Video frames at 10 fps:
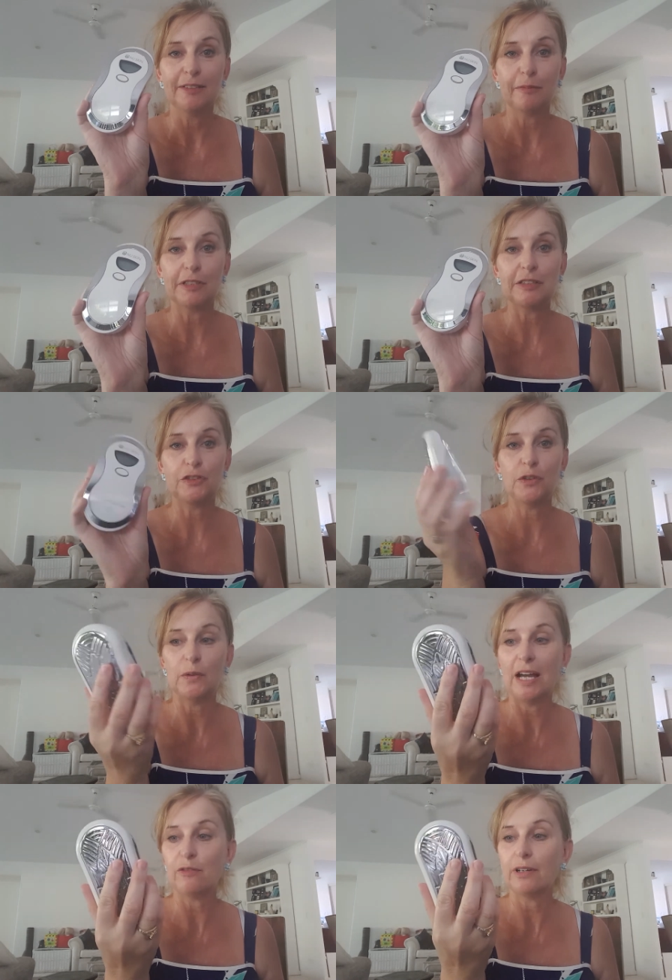Most of you
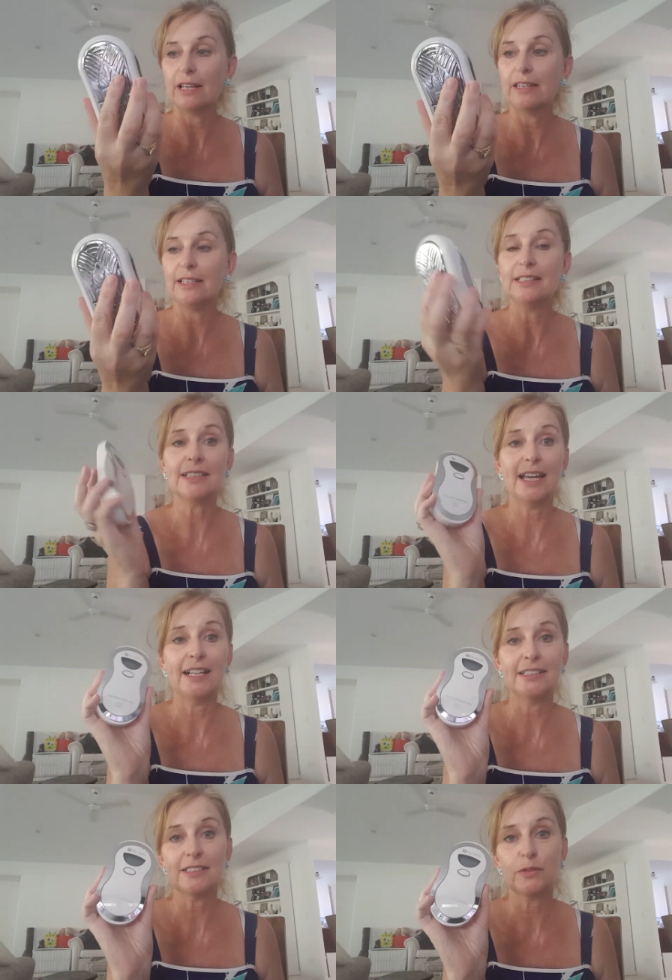will have one of these
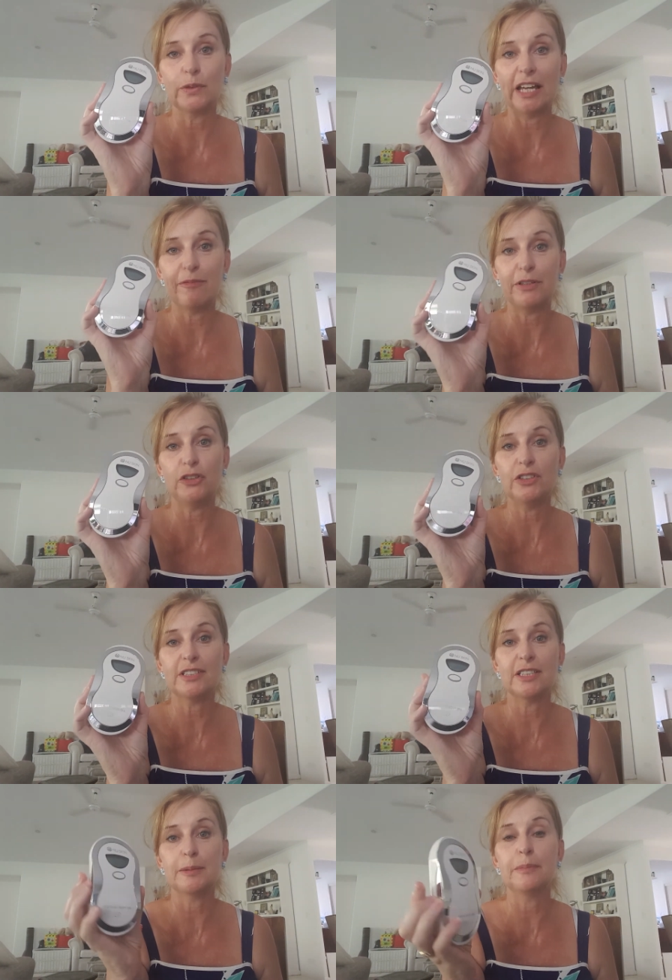and we have been
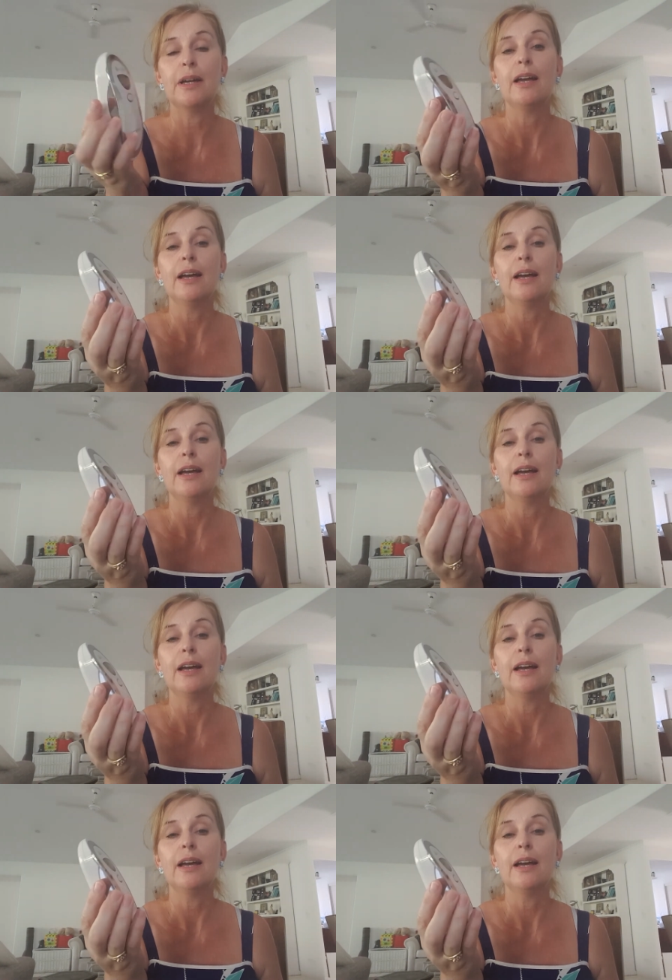using them